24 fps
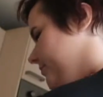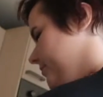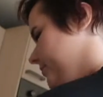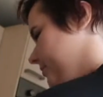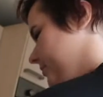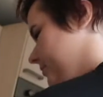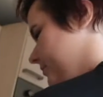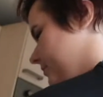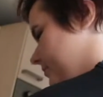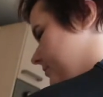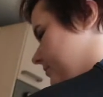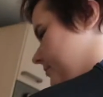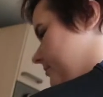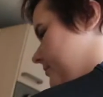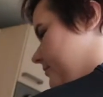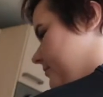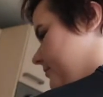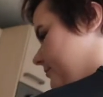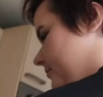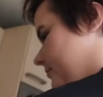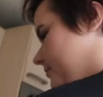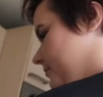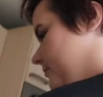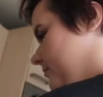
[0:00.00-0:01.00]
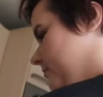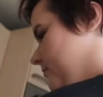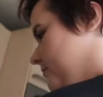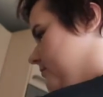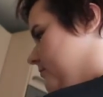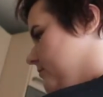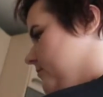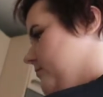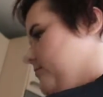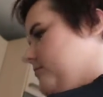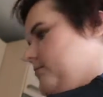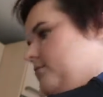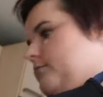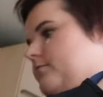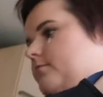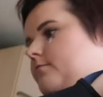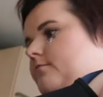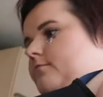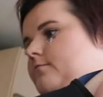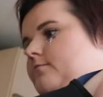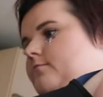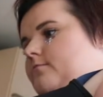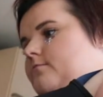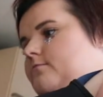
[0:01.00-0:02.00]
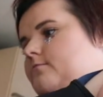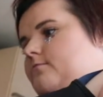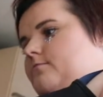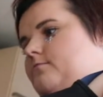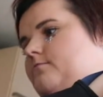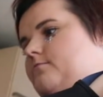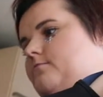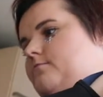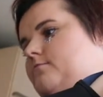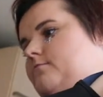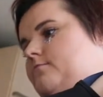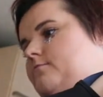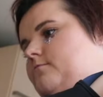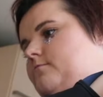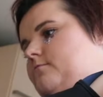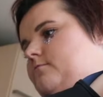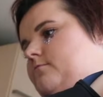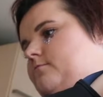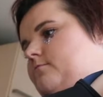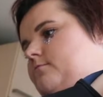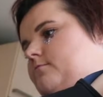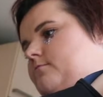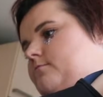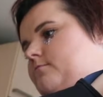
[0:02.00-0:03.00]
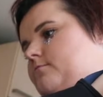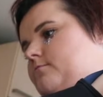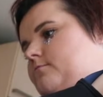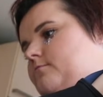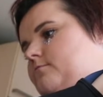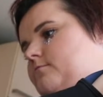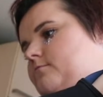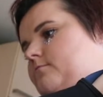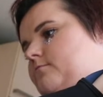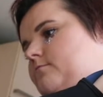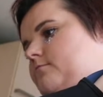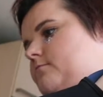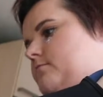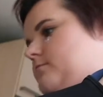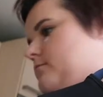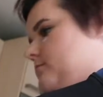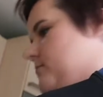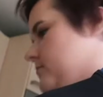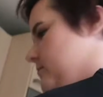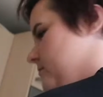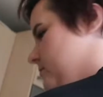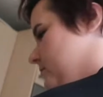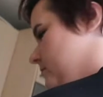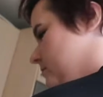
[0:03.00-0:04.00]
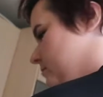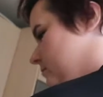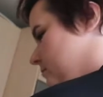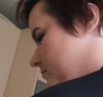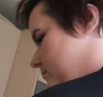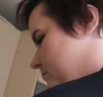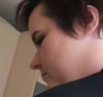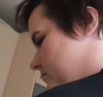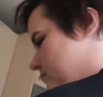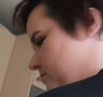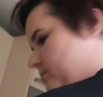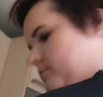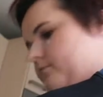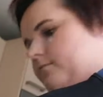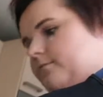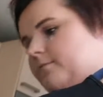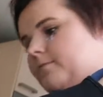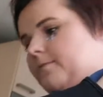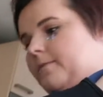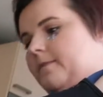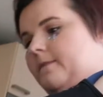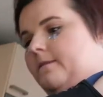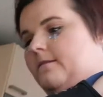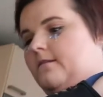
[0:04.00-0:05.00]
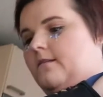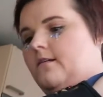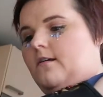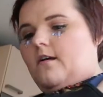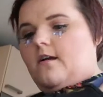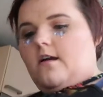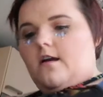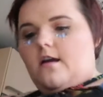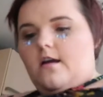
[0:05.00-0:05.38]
Nothing is said.